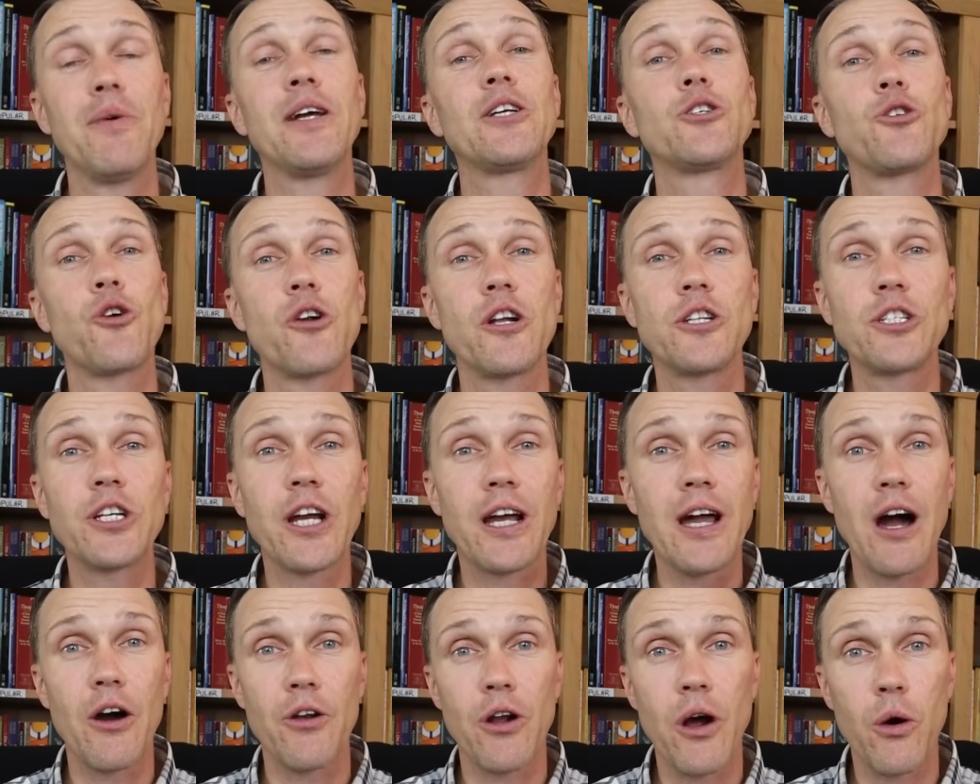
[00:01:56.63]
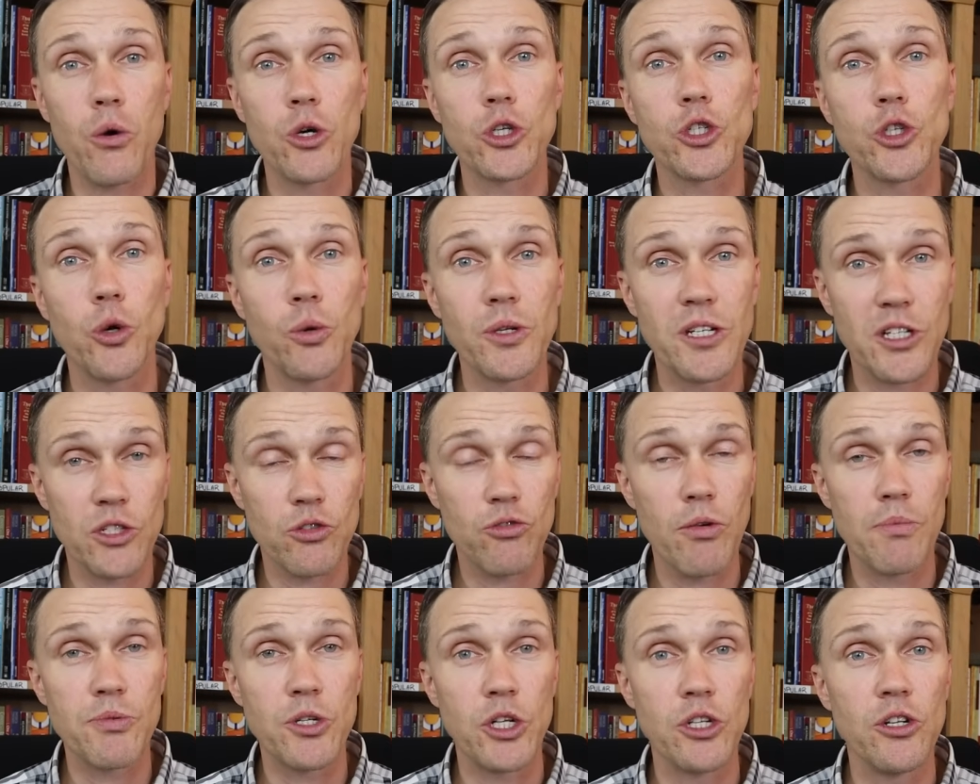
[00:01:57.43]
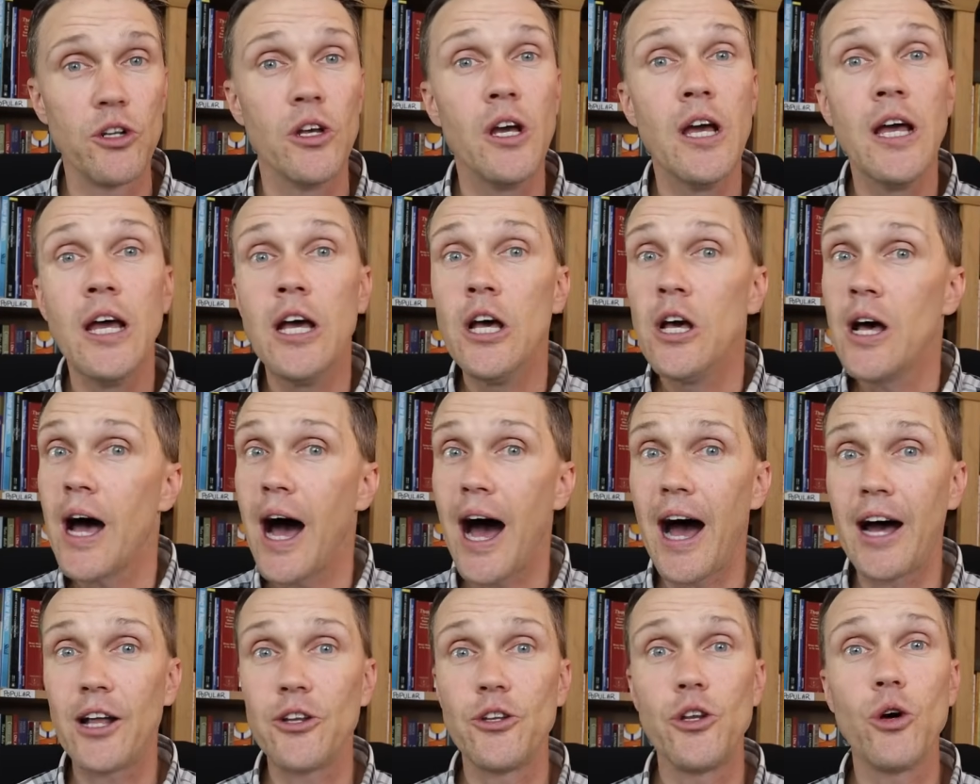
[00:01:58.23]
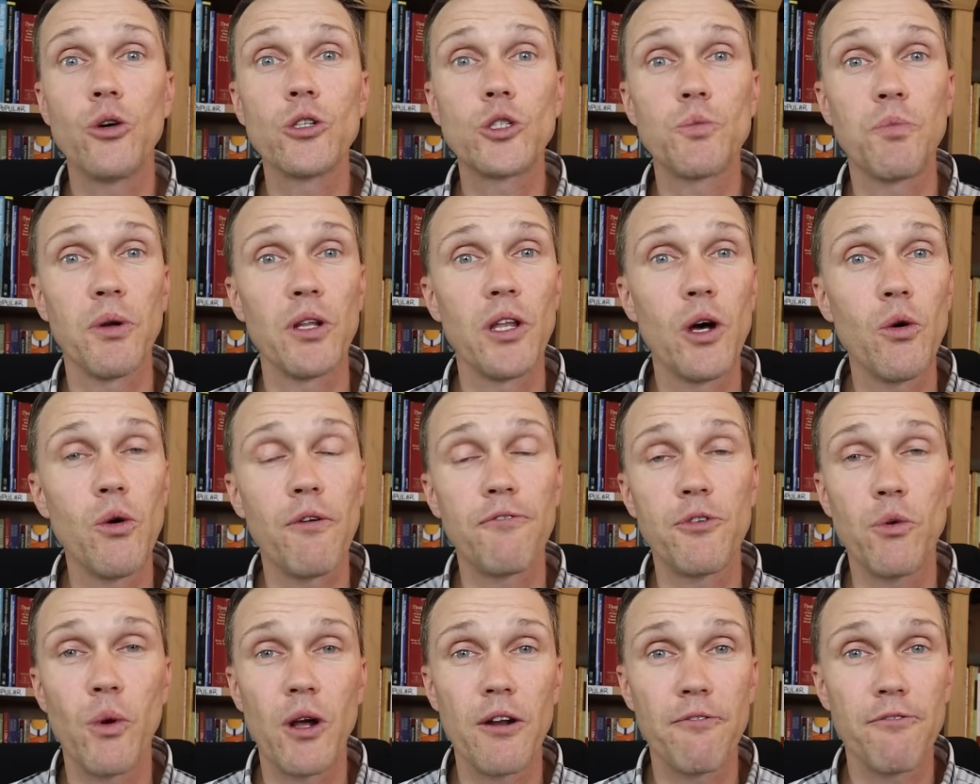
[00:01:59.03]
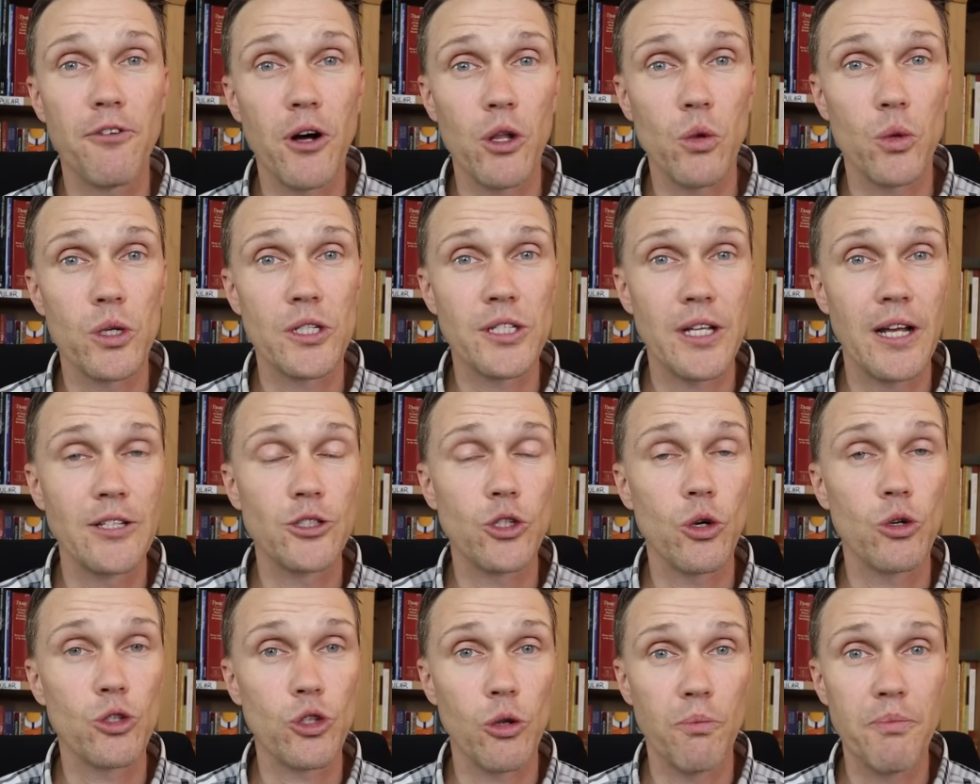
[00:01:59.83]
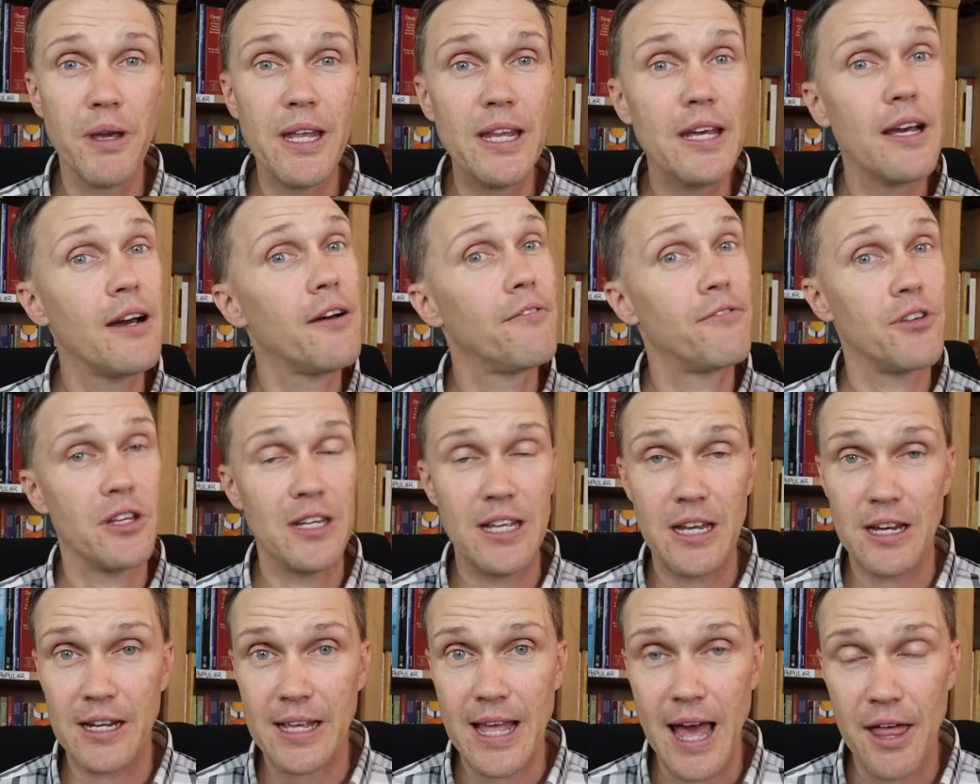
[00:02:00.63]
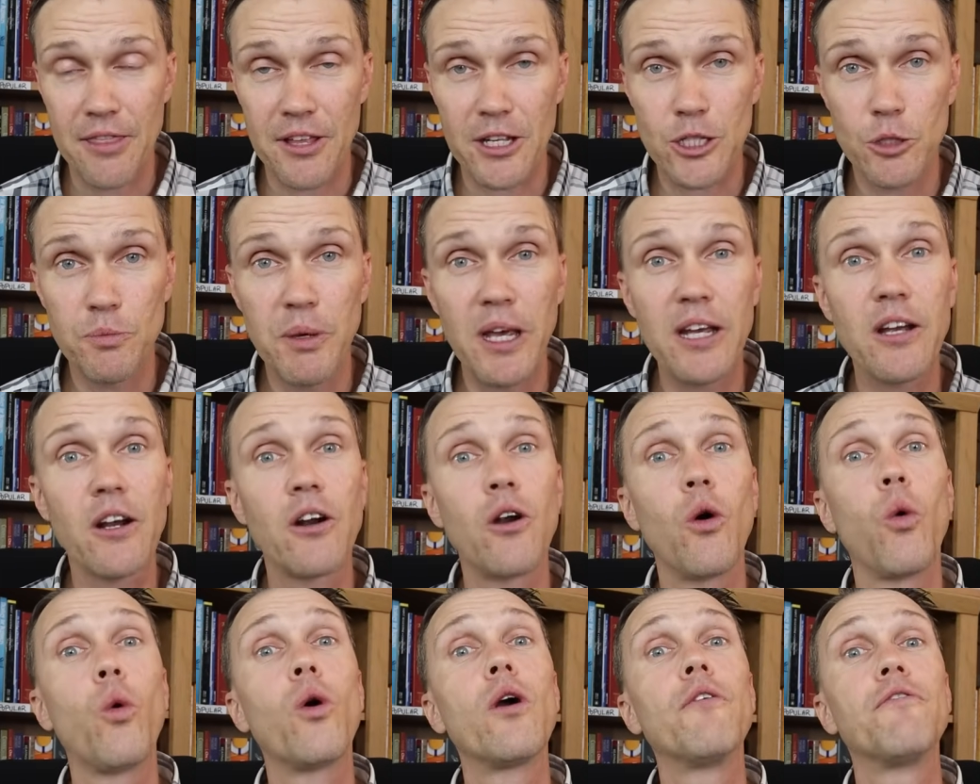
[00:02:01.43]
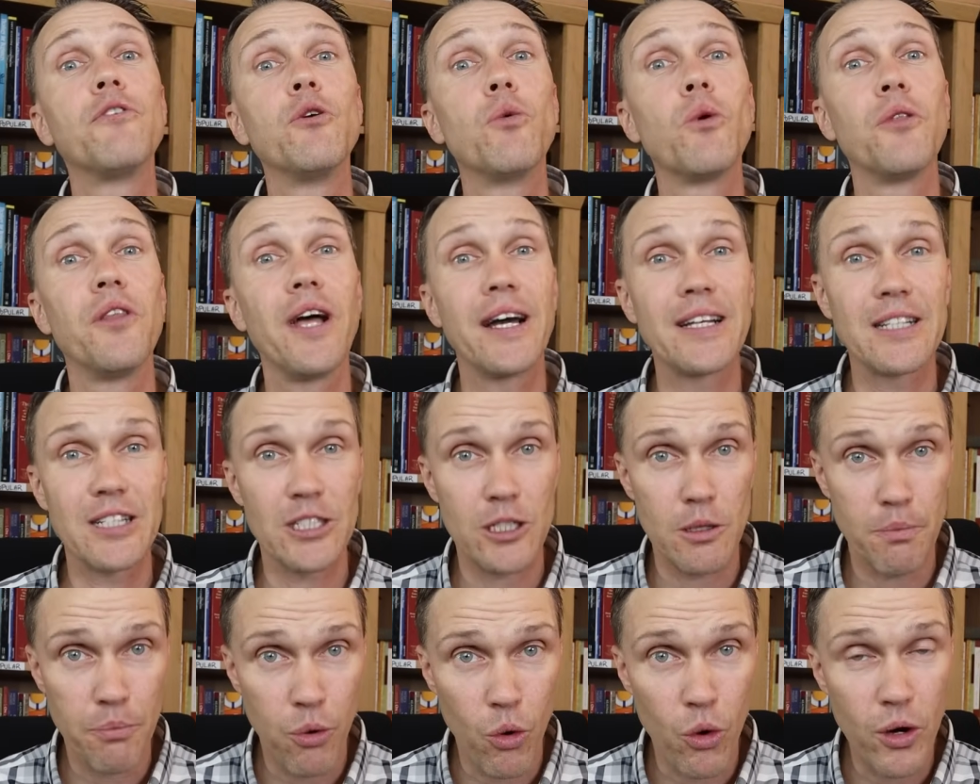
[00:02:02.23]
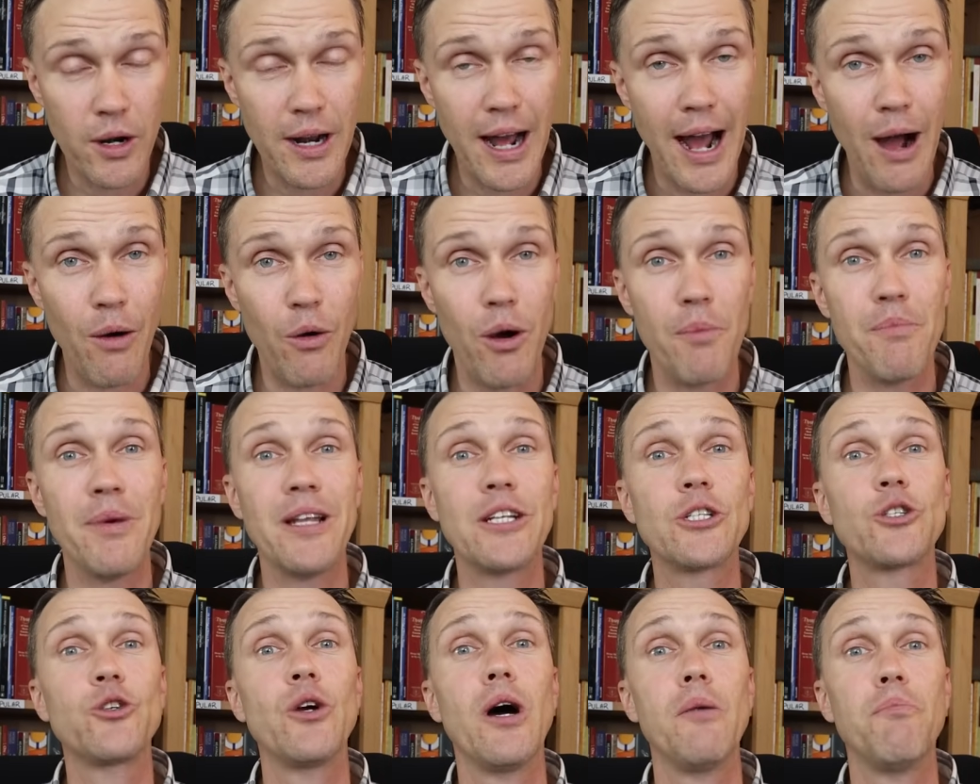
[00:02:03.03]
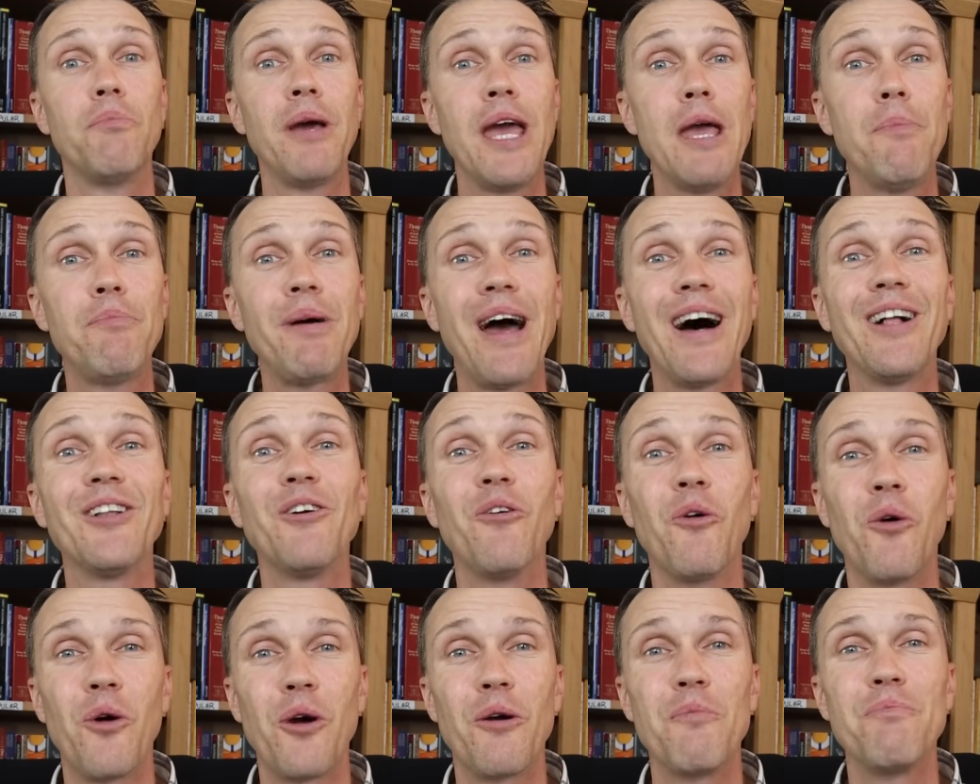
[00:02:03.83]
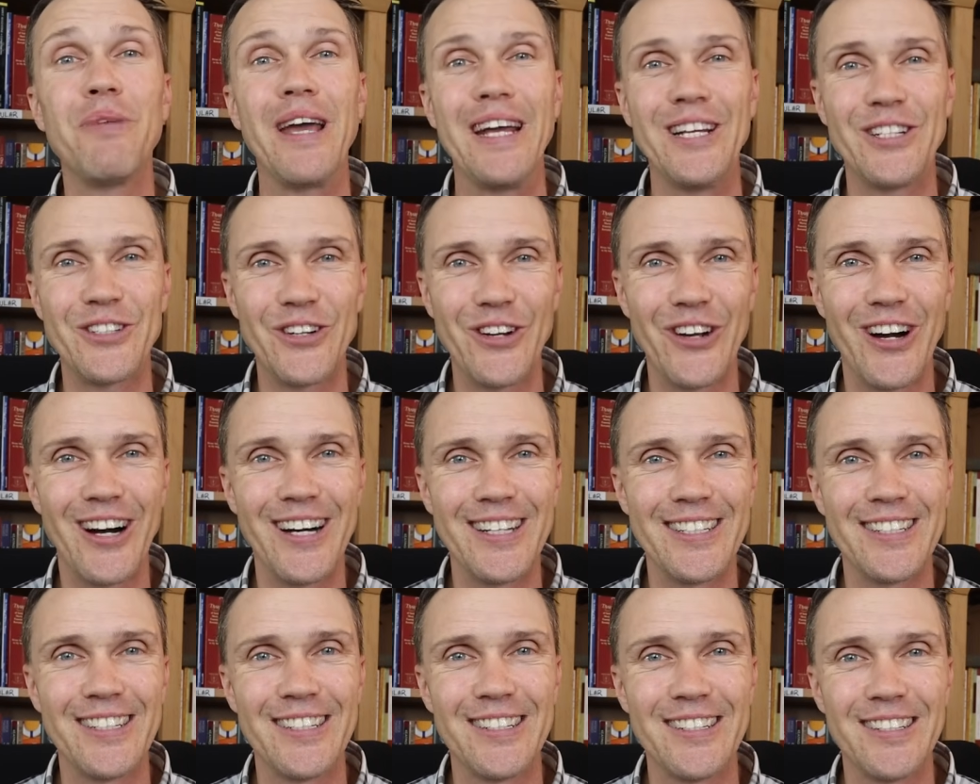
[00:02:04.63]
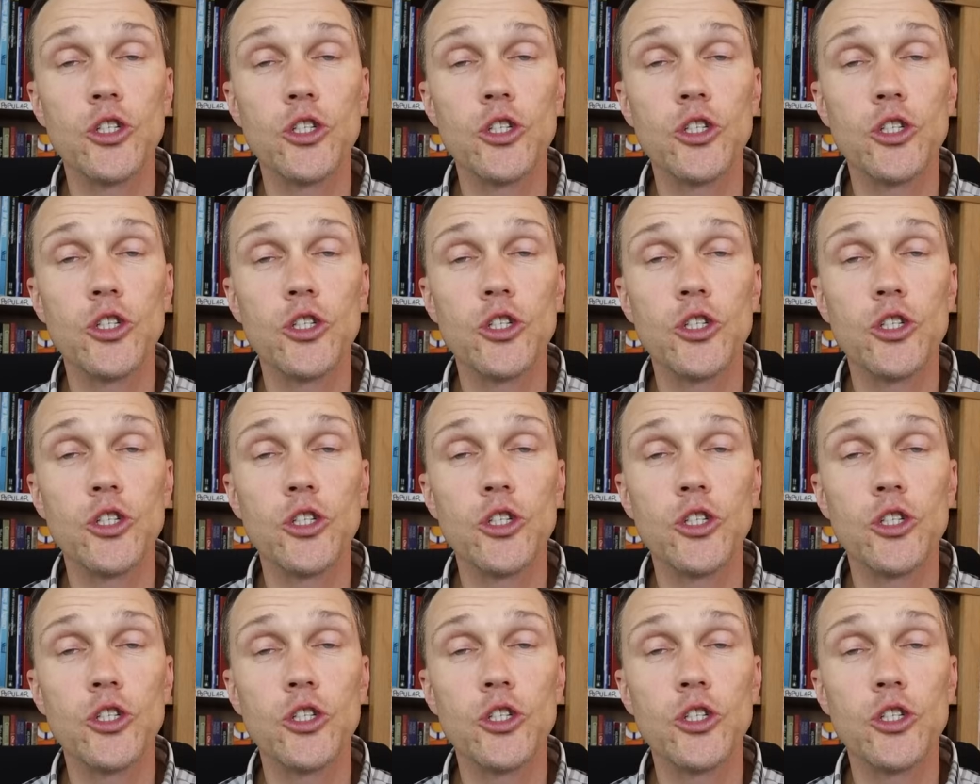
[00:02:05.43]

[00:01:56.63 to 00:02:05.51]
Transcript: Make sure to check out our show description uh, notes below if you want to follow us on social media, if you need a Catholic speaker, or if you would like to support our ministry on PayPal or Patreon.